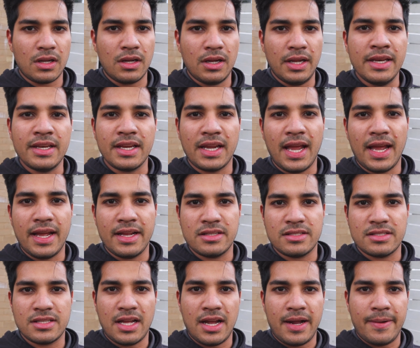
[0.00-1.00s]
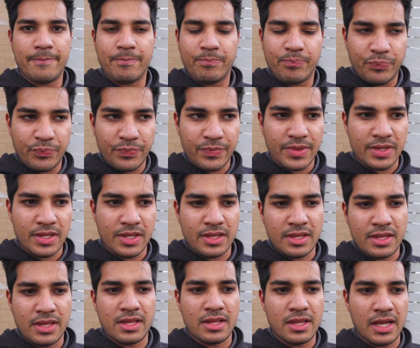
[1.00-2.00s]
indicates that
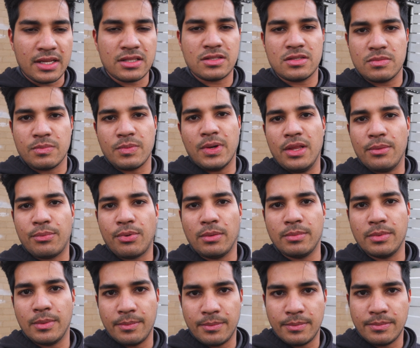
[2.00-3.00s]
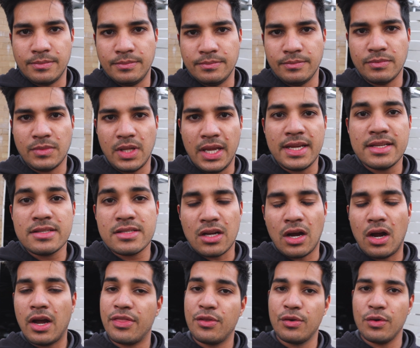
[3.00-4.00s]
that's where the problem is.
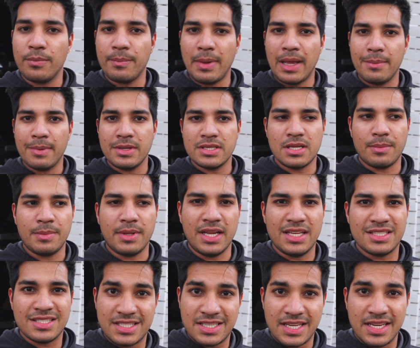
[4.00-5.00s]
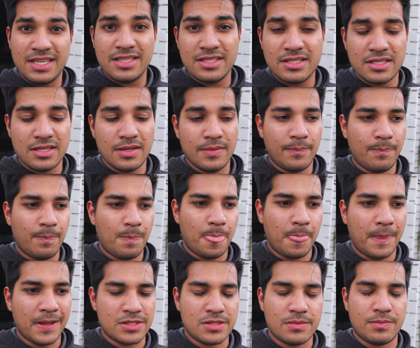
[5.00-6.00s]
I thought maybe something had seized.
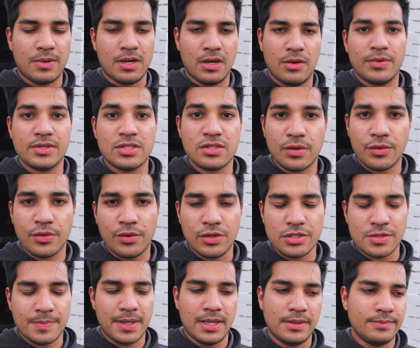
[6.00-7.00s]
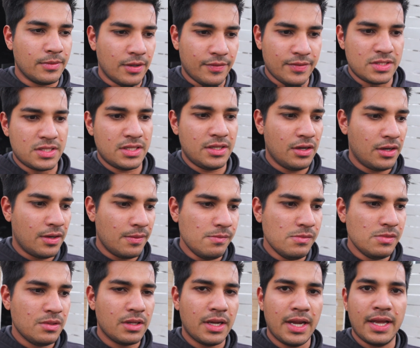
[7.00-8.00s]
That's my original thoughts, but obviously not.
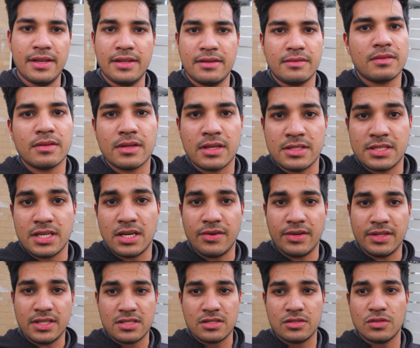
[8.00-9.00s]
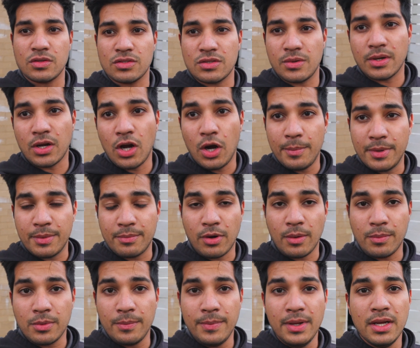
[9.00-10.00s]
And considering this is also a common
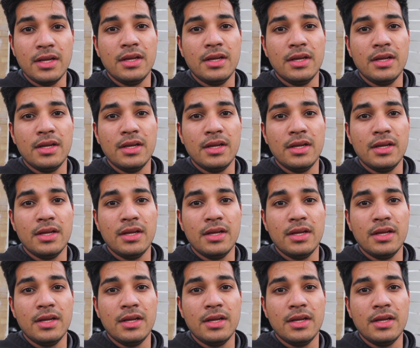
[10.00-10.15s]
problem,